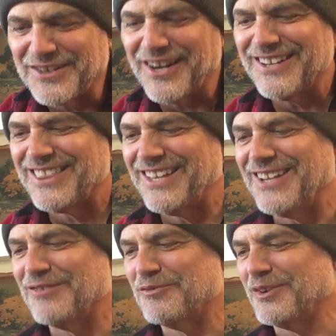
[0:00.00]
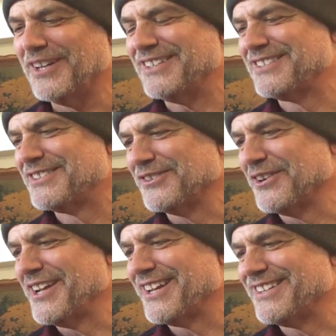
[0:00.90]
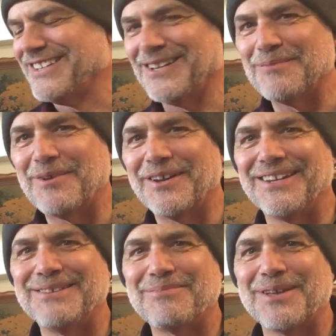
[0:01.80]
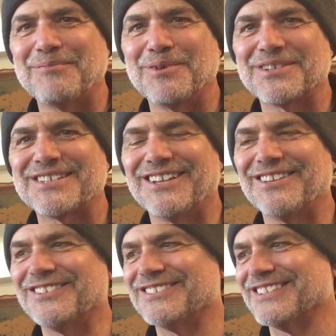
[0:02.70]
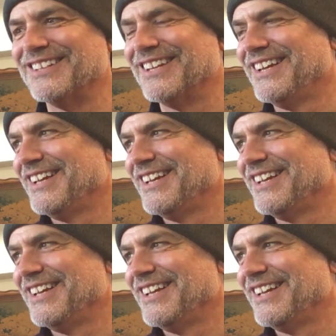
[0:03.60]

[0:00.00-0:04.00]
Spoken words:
tried to think of what story I could tell about independent booksellers, and